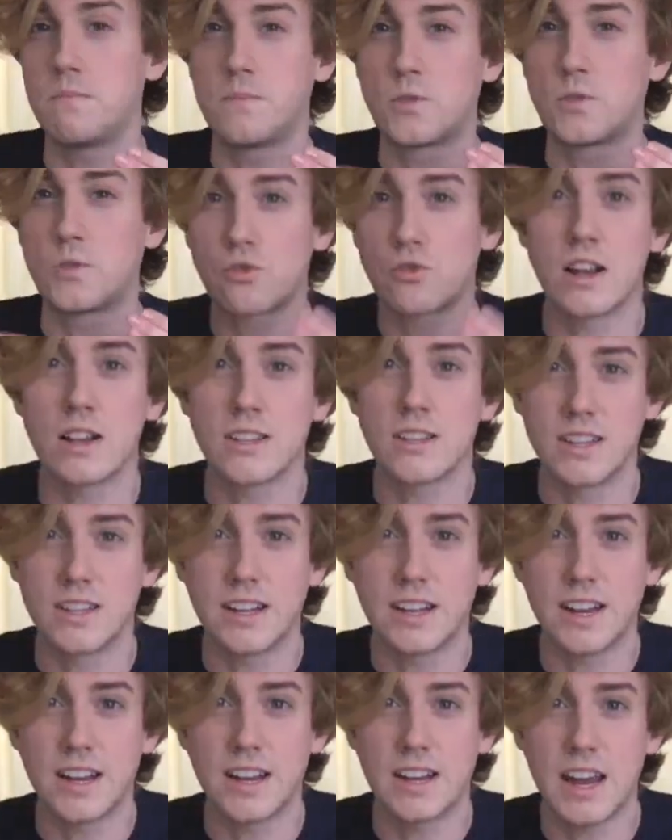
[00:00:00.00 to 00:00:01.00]
trust
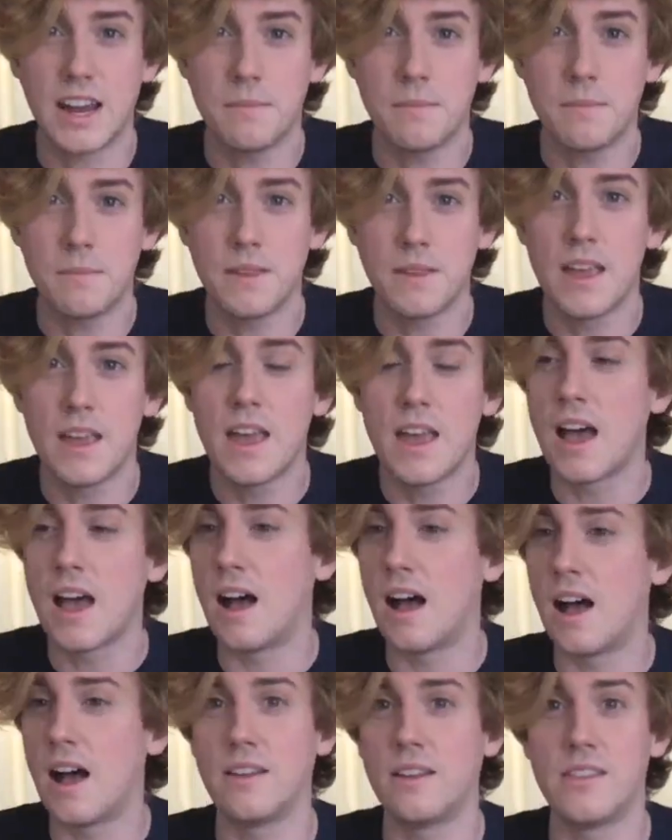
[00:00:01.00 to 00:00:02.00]
in a game
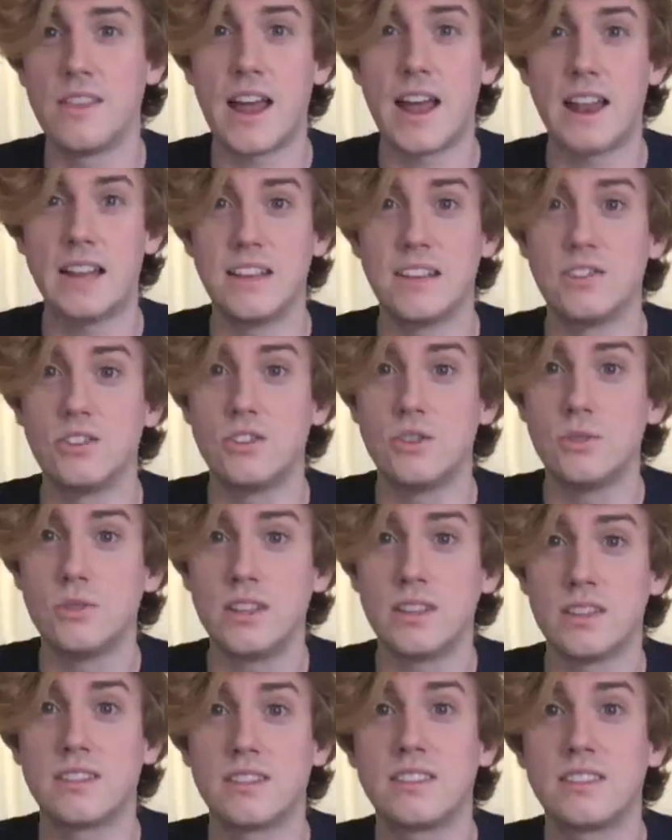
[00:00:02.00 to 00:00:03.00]
that is
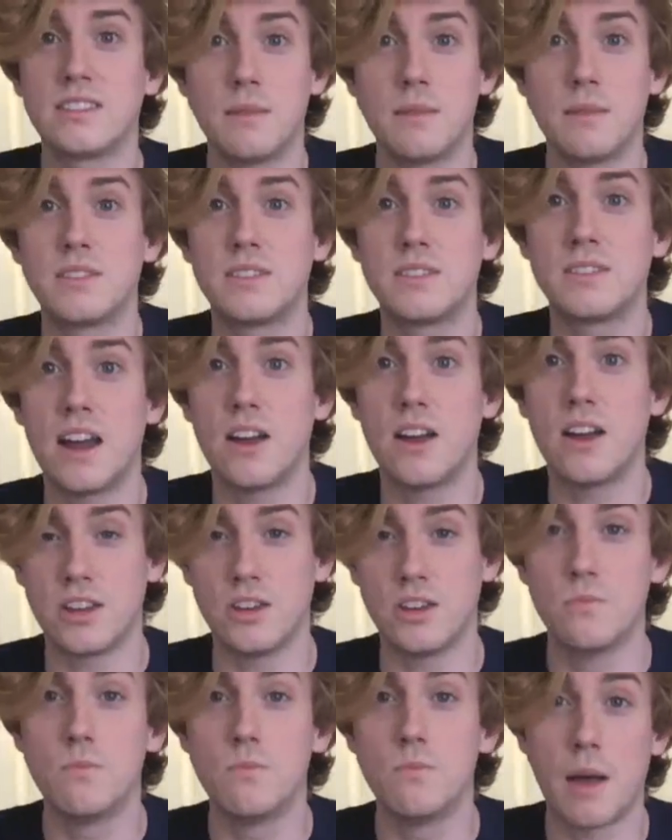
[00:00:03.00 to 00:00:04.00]
using the same style that
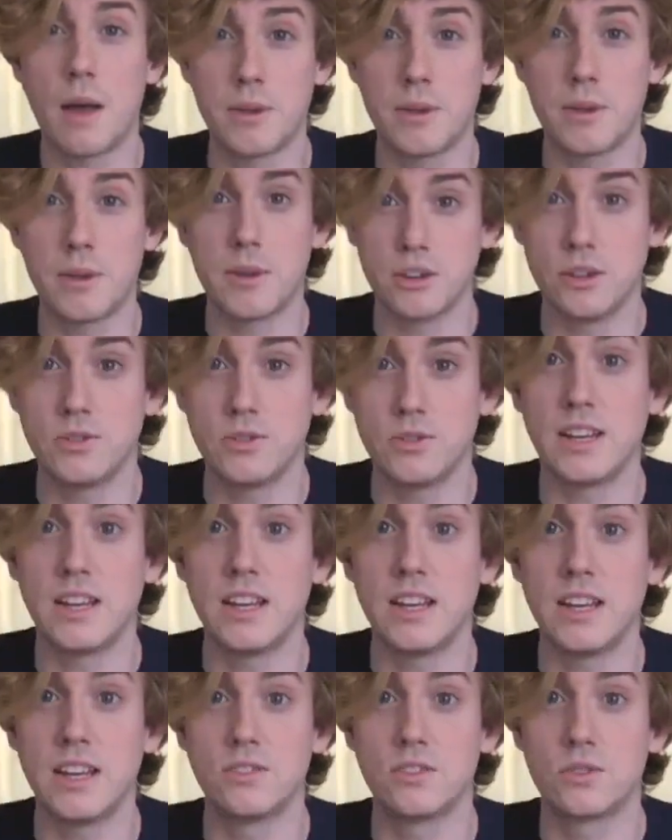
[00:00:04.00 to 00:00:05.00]
you probably are using
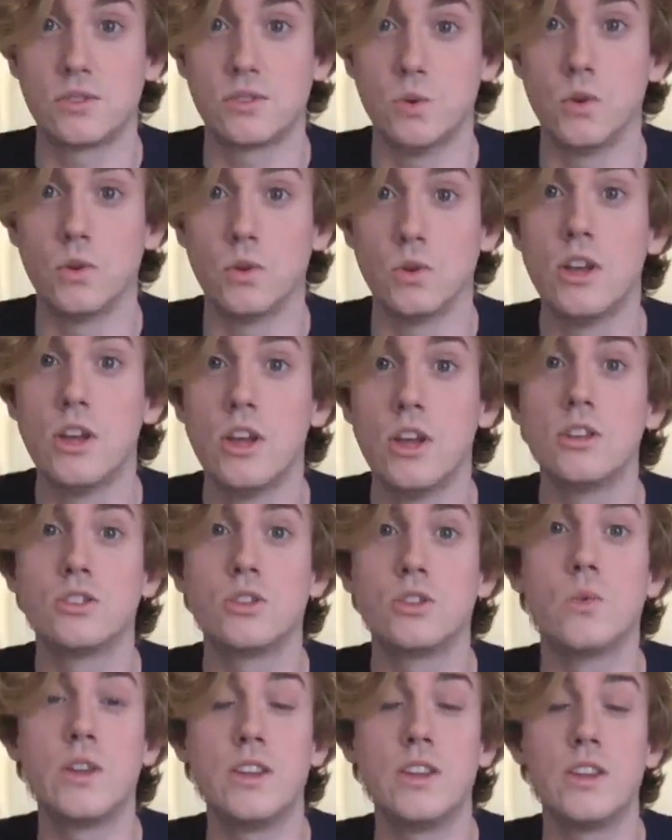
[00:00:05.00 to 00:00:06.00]
in school.
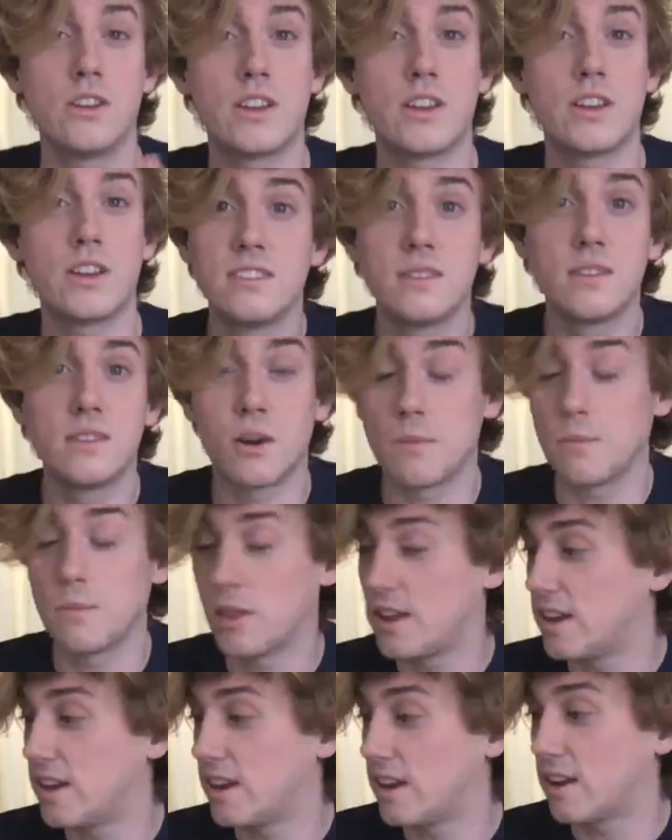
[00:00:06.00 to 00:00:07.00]
So when your kids are
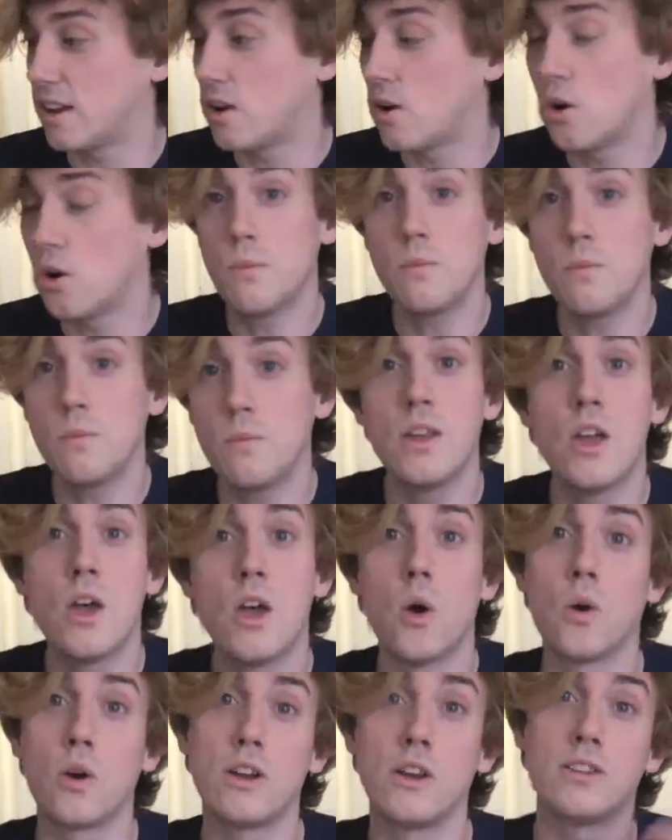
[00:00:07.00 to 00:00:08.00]
playing at home
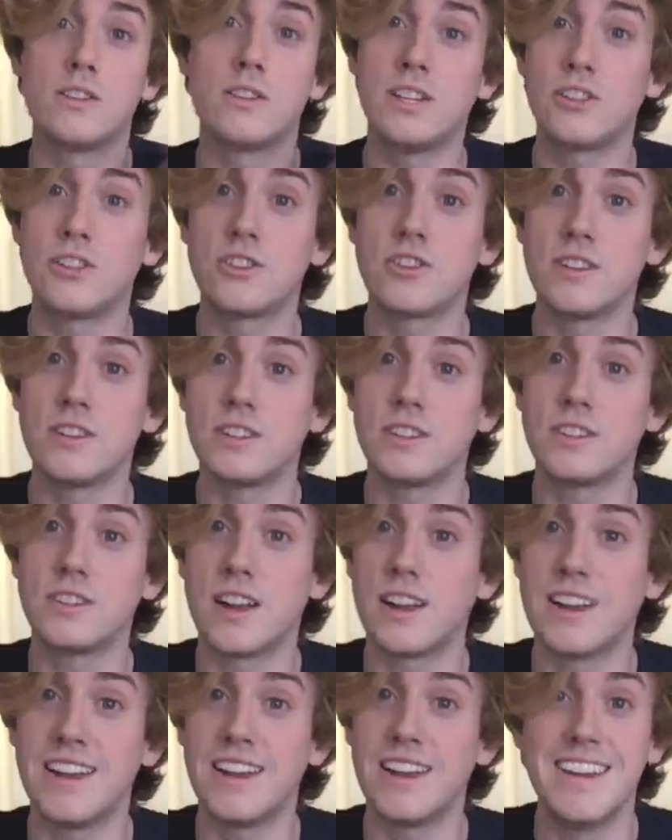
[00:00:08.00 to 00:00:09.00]
or your teacher is
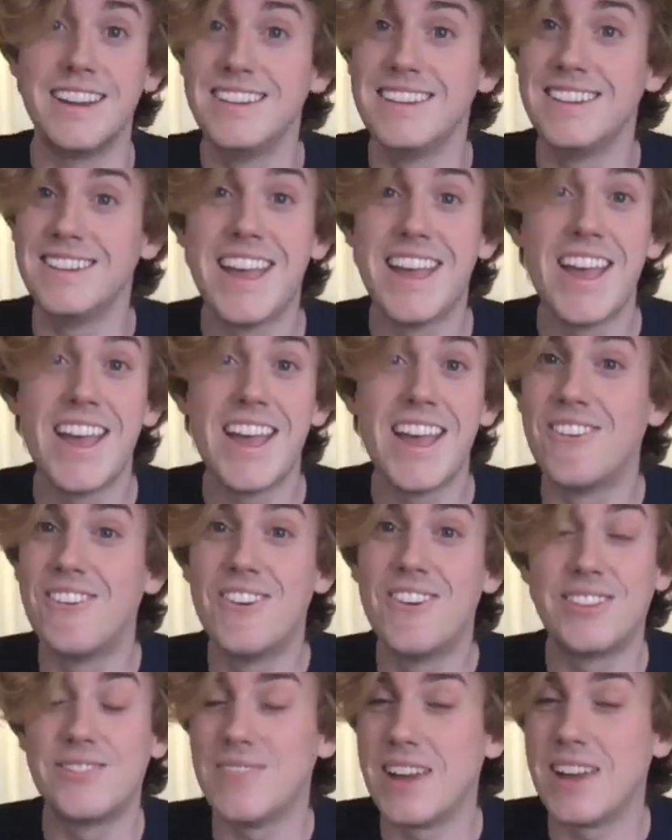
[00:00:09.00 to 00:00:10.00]
studying,
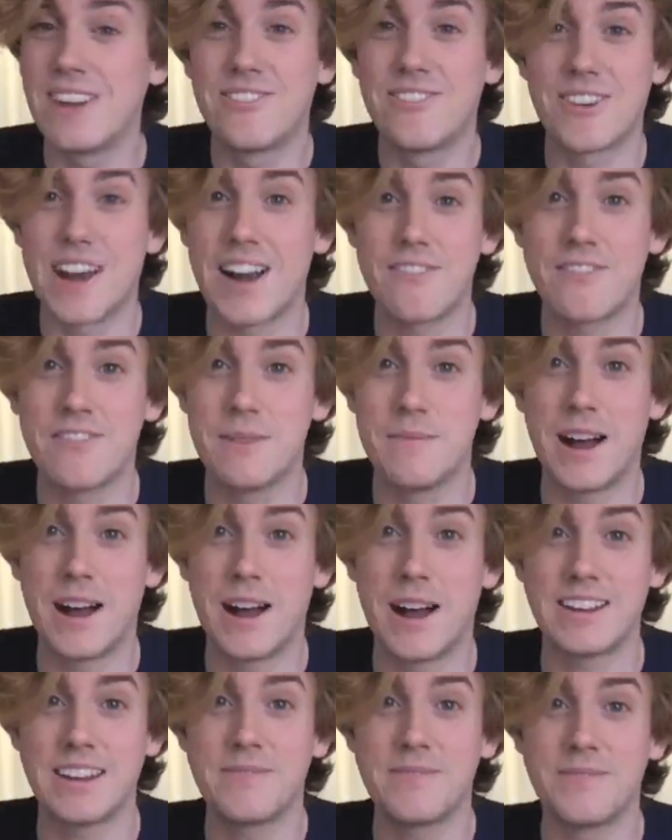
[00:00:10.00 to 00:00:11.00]
it's made for
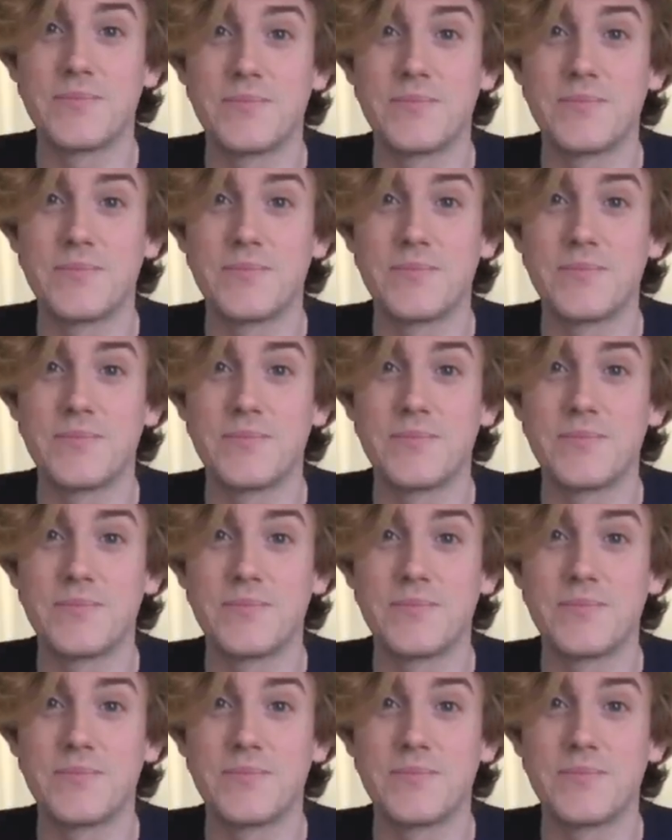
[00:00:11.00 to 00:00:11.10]
everybody.